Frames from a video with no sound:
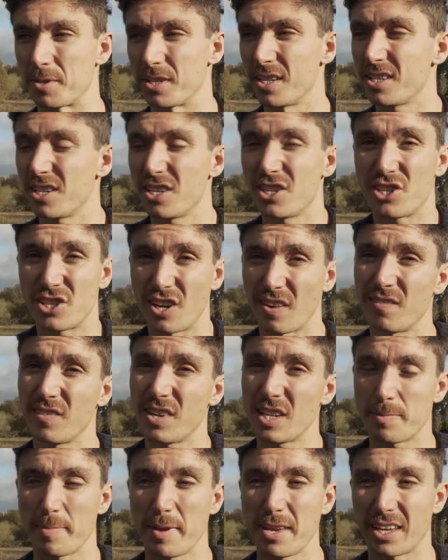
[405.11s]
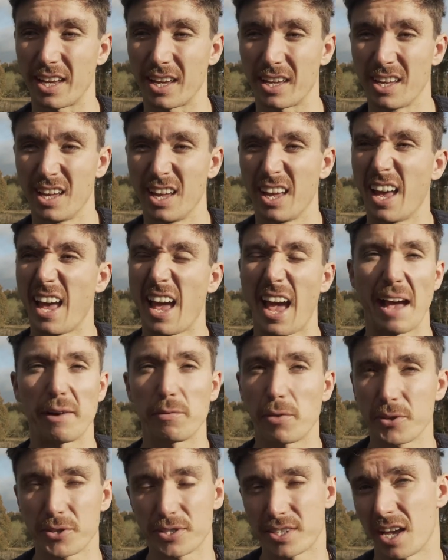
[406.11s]
And this is generally speaking
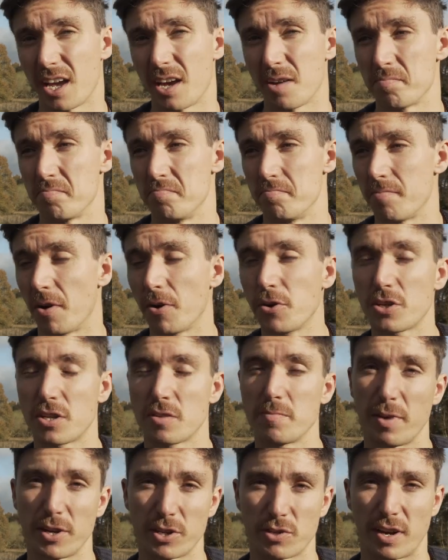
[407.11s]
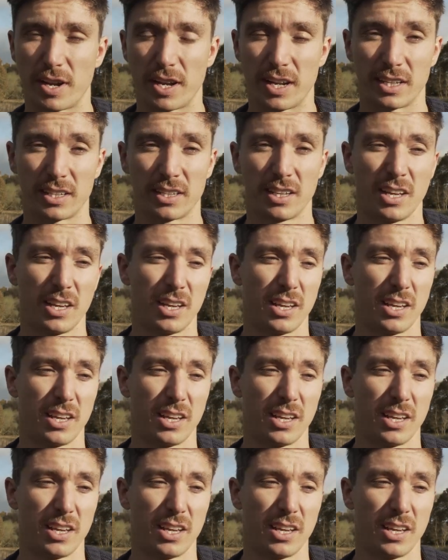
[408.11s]
how I'll set up most of my training,